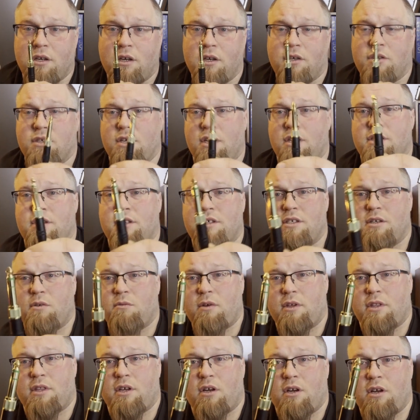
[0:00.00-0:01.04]
So you guys can see
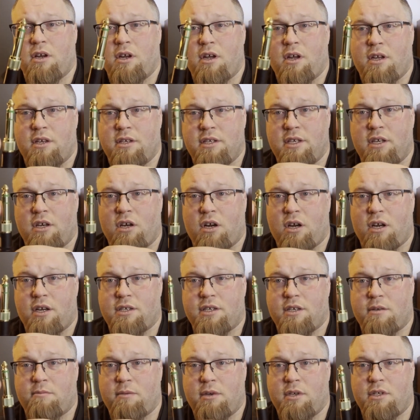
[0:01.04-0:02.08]
right there,
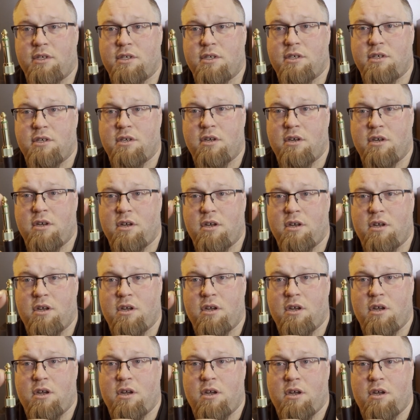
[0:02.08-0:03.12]
TRS, it means
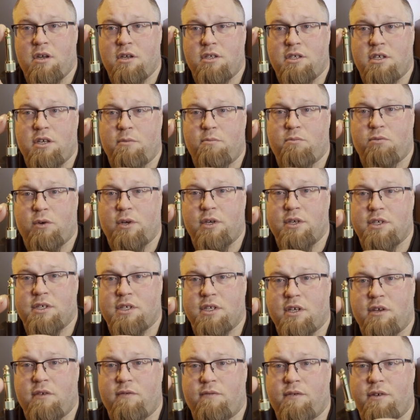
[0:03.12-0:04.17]
tip ring
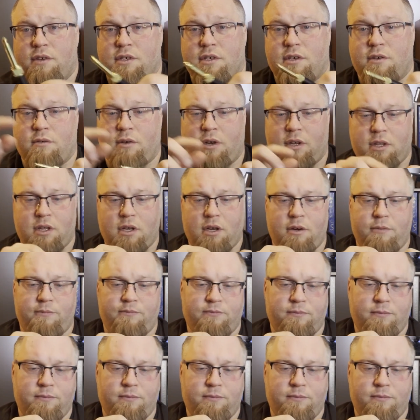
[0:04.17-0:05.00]
sleeve. So right there.